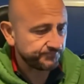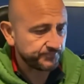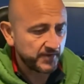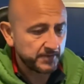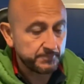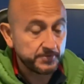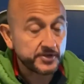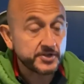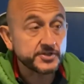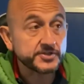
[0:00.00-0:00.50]

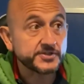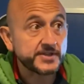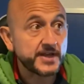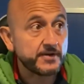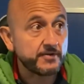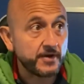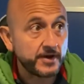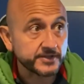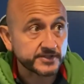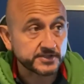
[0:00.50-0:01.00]
because there
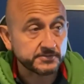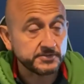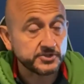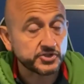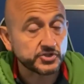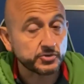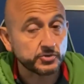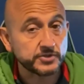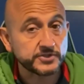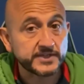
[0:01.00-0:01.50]
are some
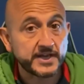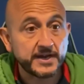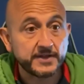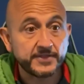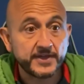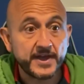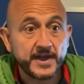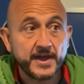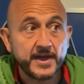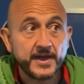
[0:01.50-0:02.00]
installers out
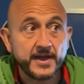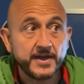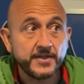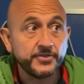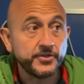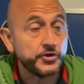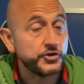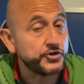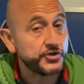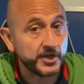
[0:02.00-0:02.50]
there
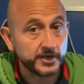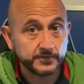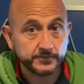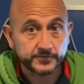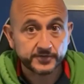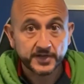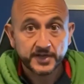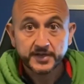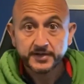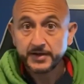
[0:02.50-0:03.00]
that don't
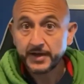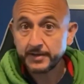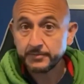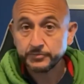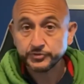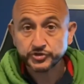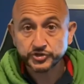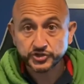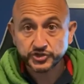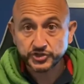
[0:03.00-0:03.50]
and will
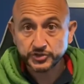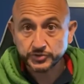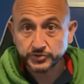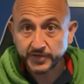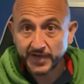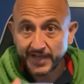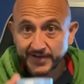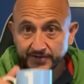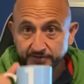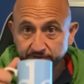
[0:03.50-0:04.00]
just use
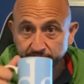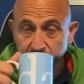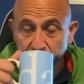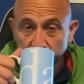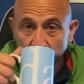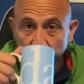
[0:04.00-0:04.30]
ladders.